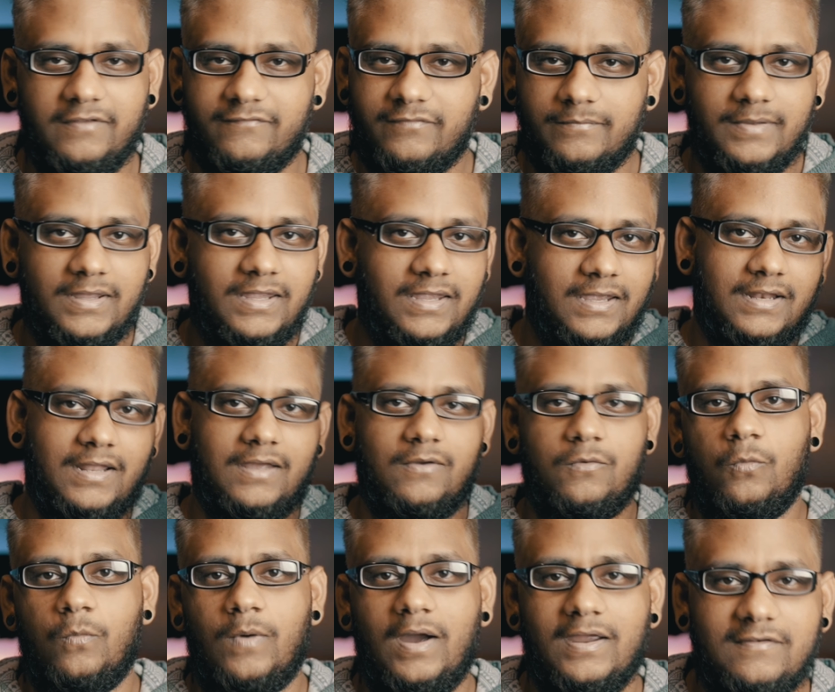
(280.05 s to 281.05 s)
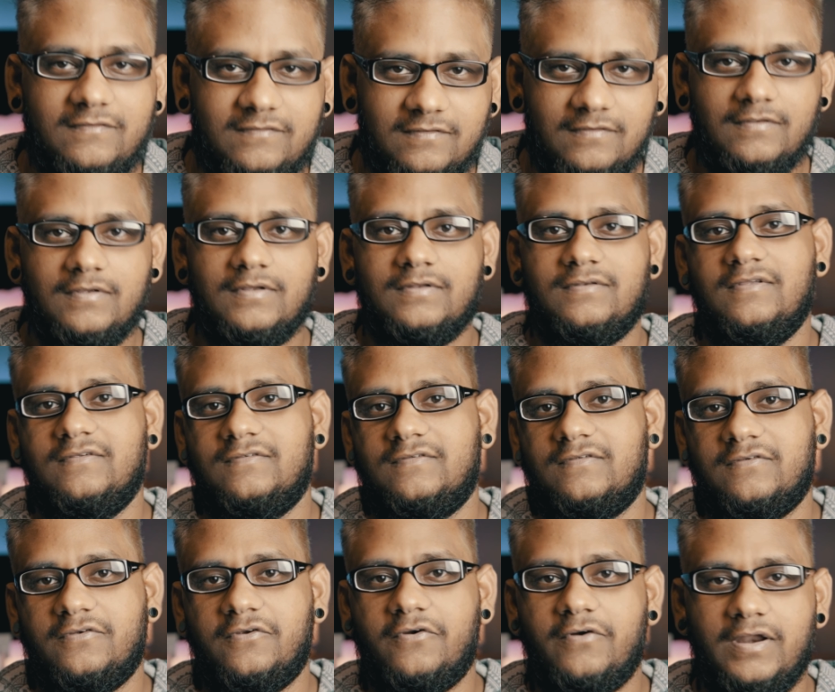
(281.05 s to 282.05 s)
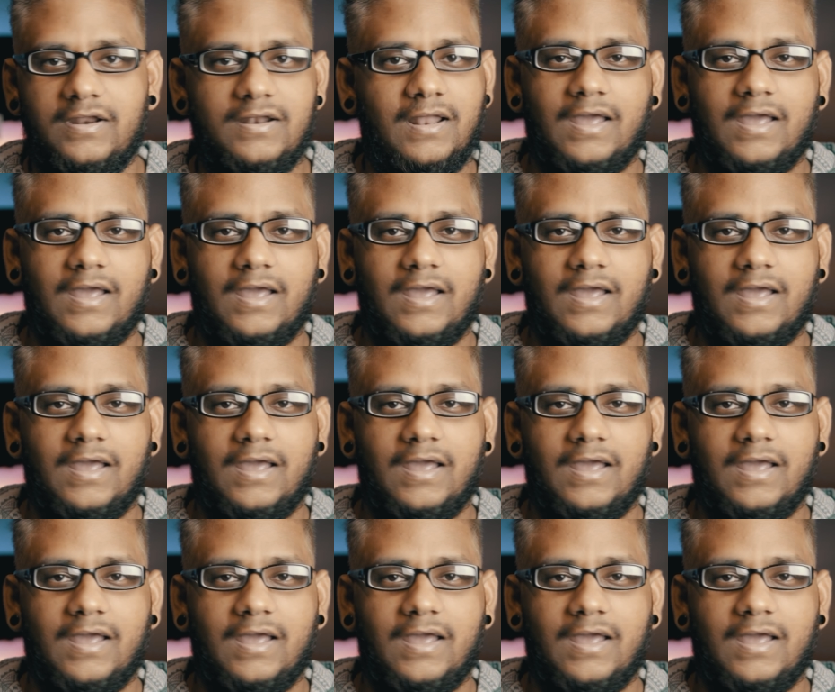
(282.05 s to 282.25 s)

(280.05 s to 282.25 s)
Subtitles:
Even my hair, like white, this gray.